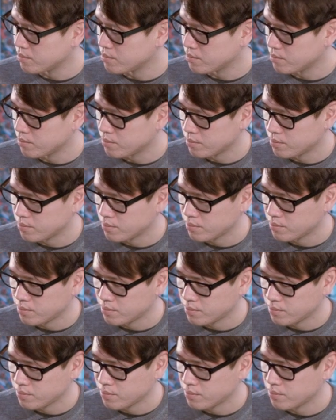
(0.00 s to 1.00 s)

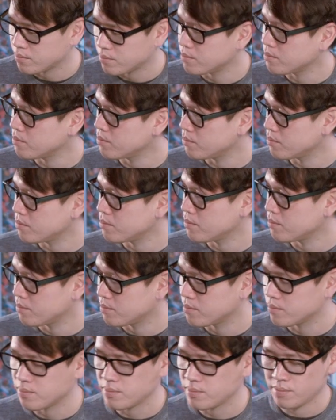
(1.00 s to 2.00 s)

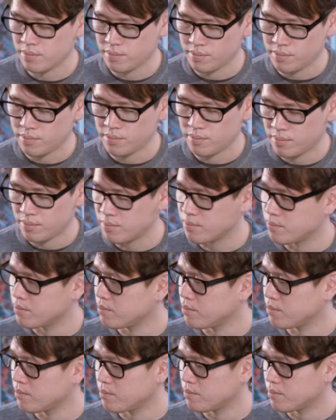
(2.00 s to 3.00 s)

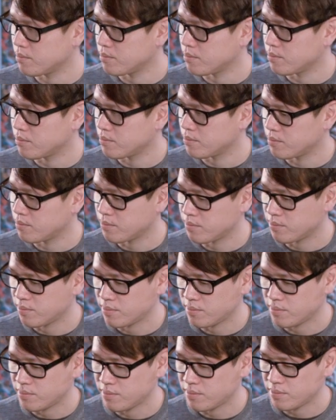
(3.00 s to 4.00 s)

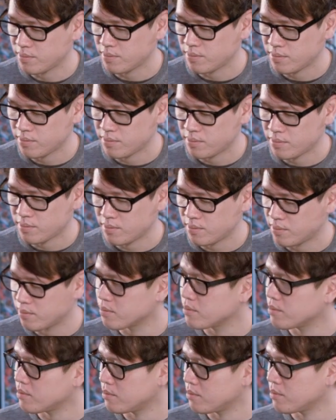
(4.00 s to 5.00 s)

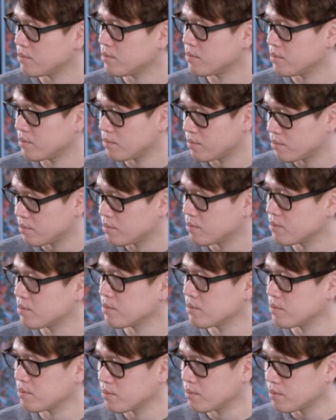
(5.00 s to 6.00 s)

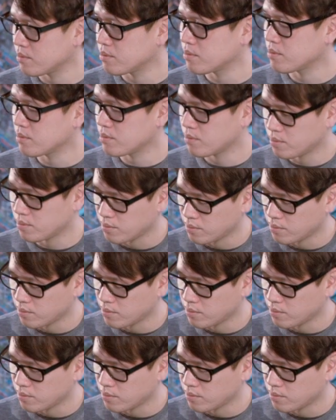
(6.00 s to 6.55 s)
(silent)